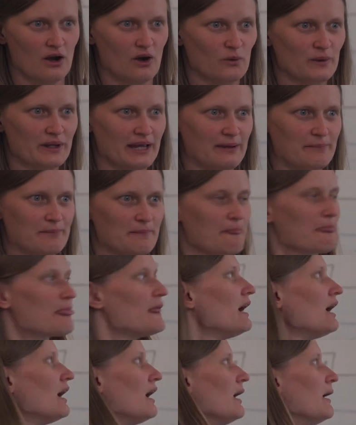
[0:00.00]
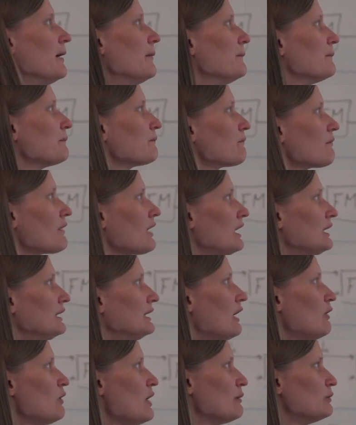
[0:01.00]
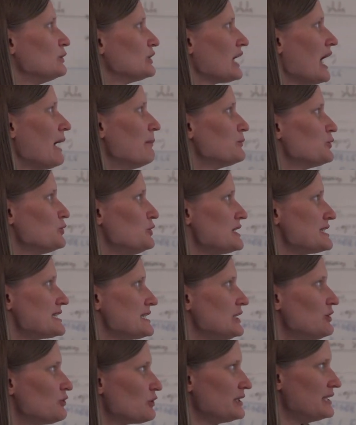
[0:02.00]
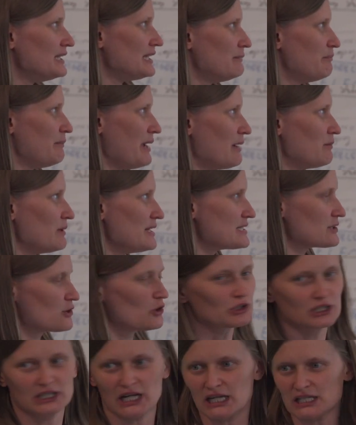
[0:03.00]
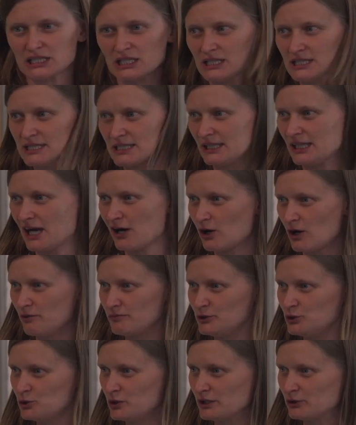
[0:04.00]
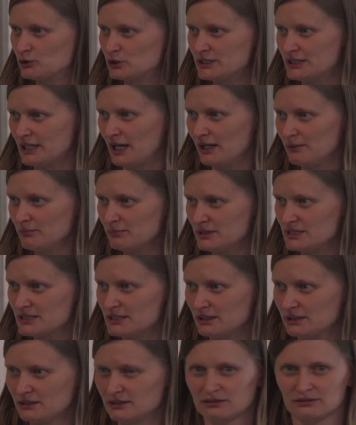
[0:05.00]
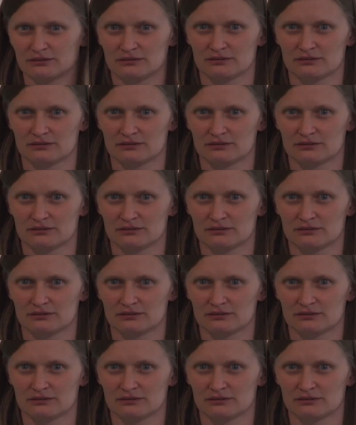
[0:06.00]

Okay. Um, now I would come to the synchrony and pairwise correlations and how are we doing on time? Is that?